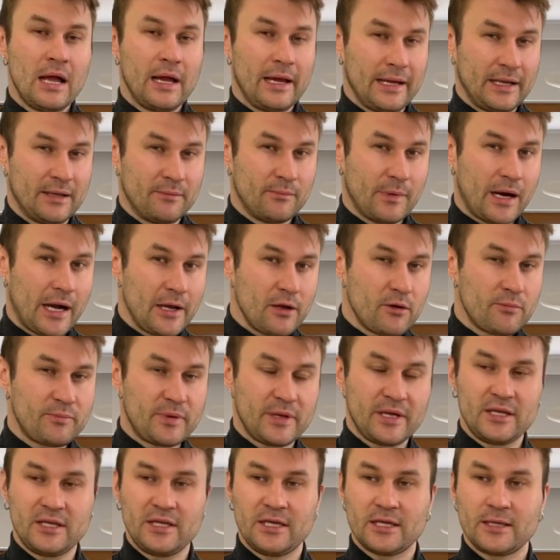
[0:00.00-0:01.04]
in my
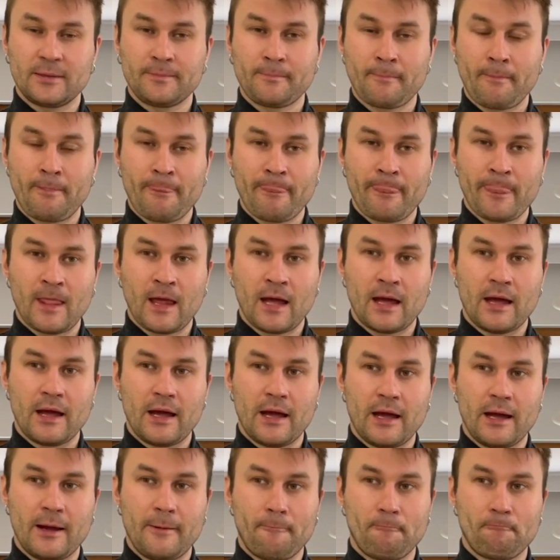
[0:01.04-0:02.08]
opinion,
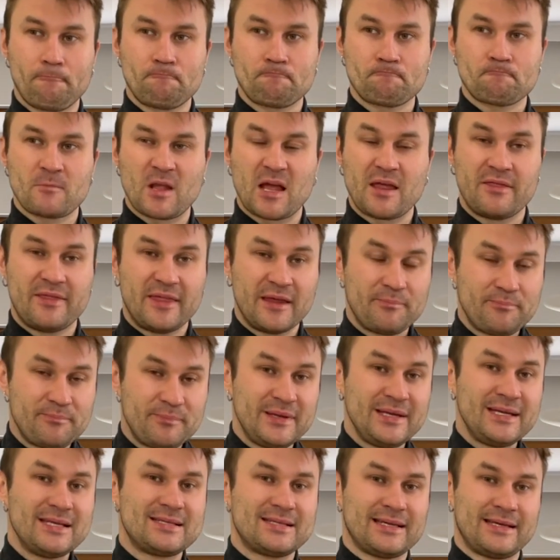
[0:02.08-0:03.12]
the
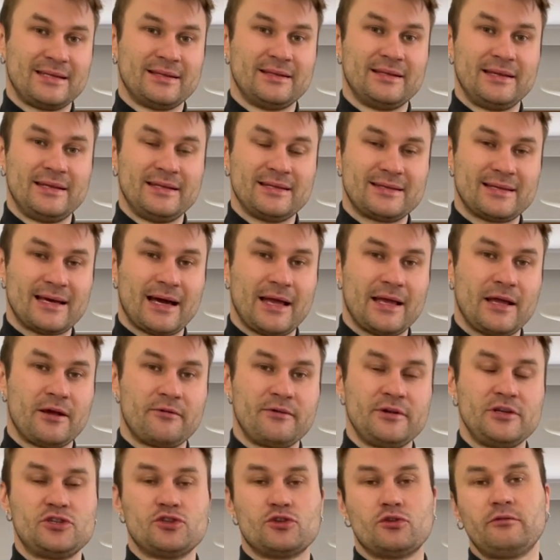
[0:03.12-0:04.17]
peace in the entire
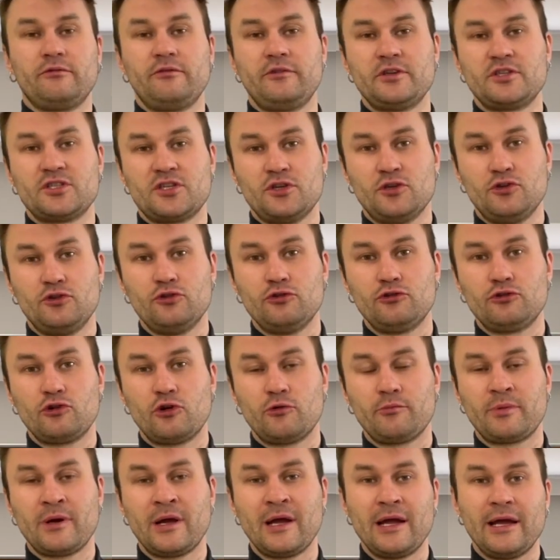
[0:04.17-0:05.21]
region of Eastern
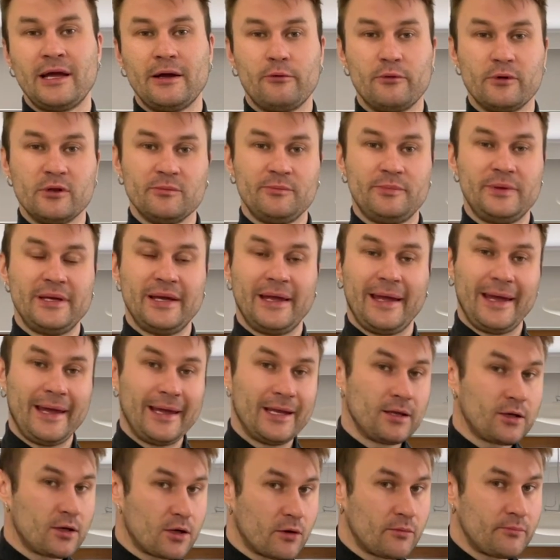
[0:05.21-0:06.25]
Europe will be
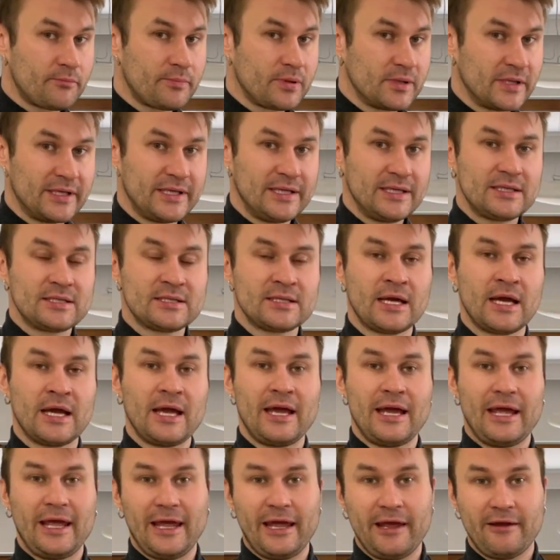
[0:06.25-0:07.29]
incomplete
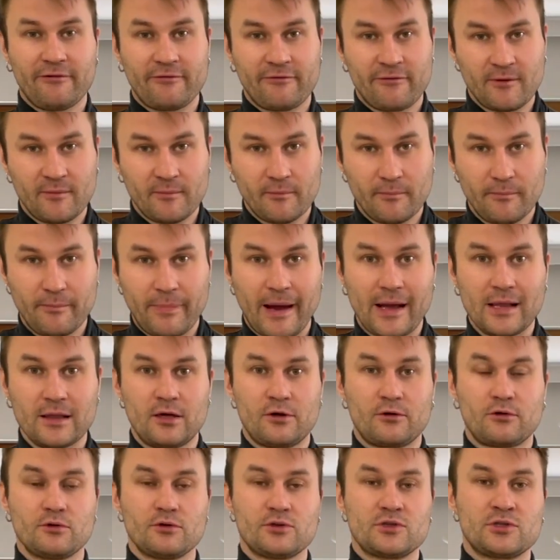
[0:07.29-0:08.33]
if
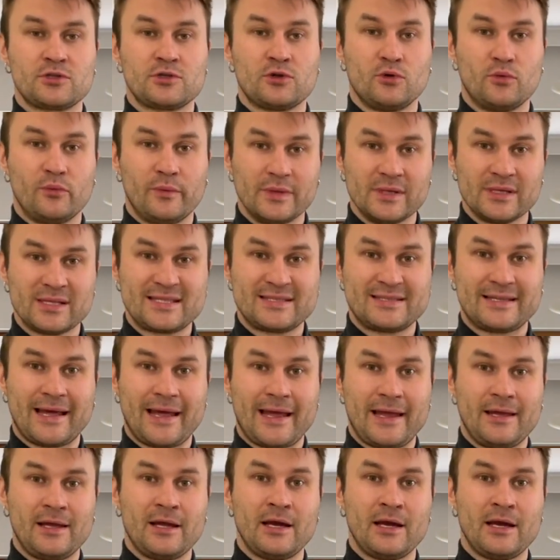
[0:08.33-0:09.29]
Belarus will stay